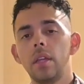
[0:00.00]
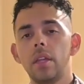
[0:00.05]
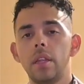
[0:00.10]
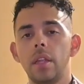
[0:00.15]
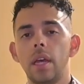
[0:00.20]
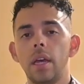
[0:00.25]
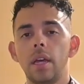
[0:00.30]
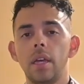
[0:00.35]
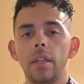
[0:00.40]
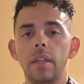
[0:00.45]

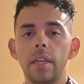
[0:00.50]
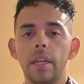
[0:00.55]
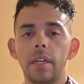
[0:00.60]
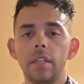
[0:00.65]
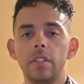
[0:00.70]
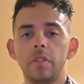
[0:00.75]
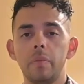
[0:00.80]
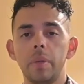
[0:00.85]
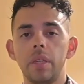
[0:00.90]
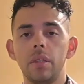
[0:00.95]
uh, that
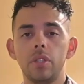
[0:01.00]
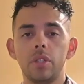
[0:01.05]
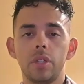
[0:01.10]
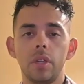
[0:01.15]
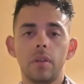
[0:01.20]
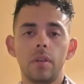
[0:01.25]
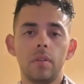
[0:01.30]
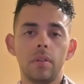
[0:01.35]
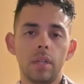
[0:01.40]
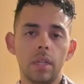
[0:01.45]
is being
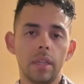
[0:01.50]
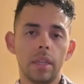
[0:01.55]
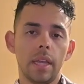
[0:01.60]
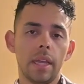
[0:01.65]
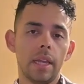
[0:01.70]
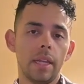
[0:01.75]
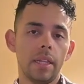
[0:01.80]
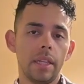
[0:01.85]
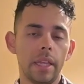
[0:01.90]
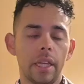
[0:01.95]
shown,
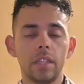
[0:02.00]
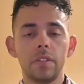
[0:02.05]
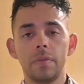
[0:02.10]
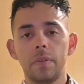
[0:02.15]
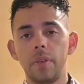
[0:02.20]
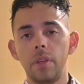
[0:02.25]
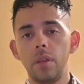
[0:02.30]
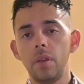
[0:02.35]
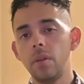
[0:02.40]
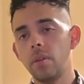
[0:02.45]
then that's
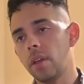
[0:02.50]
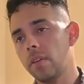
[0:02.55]
for you.